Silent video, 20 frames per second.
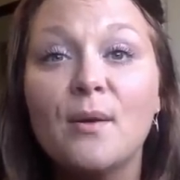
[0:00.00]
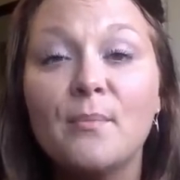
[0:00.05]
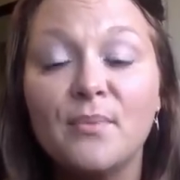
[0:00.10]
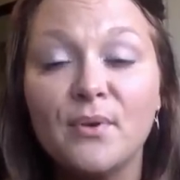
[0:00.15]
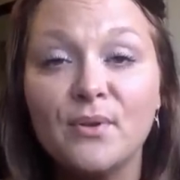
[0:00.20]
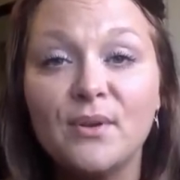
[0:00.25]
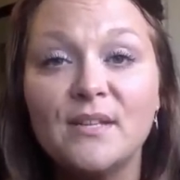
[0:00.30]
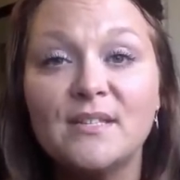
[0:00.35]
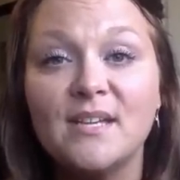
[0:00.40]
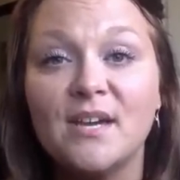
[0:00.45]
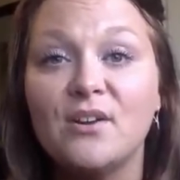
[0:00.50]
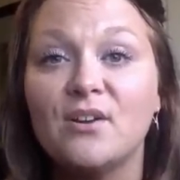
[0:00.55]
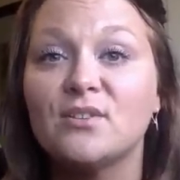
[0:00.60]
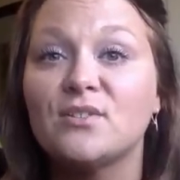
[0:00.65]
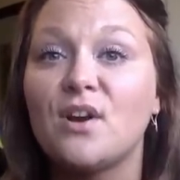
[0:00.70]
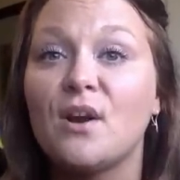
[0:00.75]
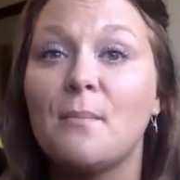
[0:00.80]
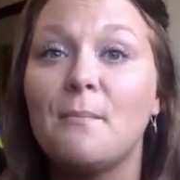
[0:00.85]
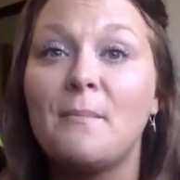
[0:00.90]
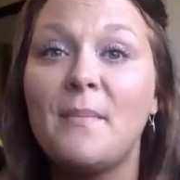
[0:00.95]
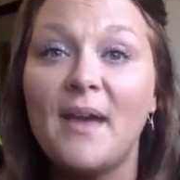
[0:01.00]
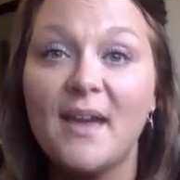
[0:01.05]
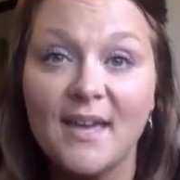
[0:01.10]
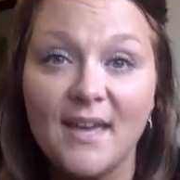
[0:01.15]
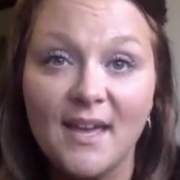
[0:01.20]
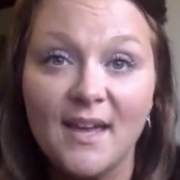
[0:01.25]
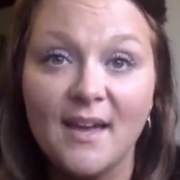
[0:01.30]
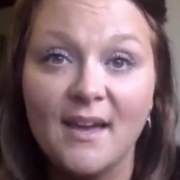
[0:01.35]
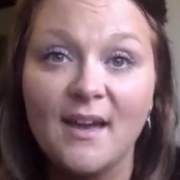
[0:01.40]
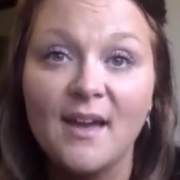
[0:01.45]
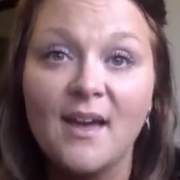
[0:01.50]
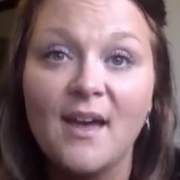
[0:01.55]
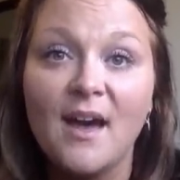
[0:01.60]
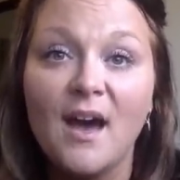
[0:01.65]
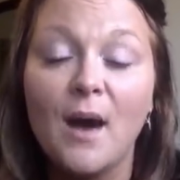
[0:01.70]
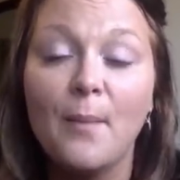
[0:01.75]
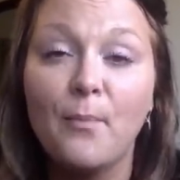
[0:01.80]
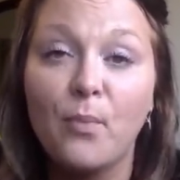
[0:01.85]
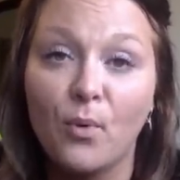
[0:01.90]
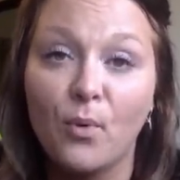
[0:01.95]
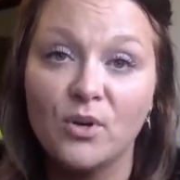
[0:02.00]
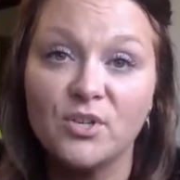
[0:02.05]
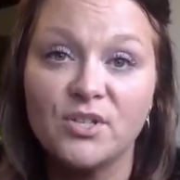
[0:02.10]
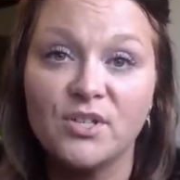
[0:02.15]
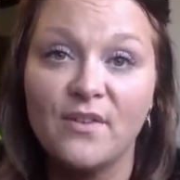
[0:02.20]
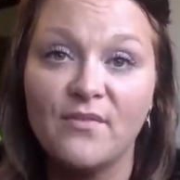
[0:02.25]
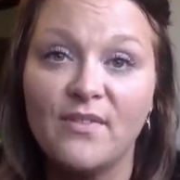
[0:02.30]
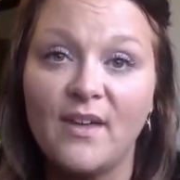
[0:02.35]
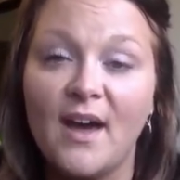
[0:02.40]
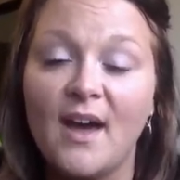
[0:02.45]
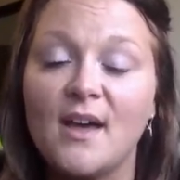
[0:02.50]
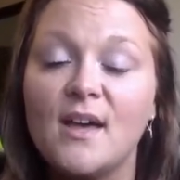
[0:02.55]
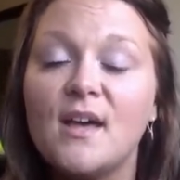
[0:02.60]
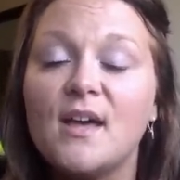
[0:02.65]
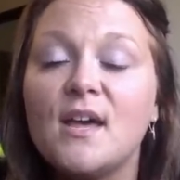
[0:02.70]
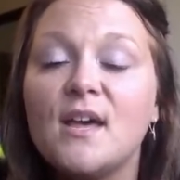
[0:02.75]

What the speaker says: beauty tainers are making a portion of that.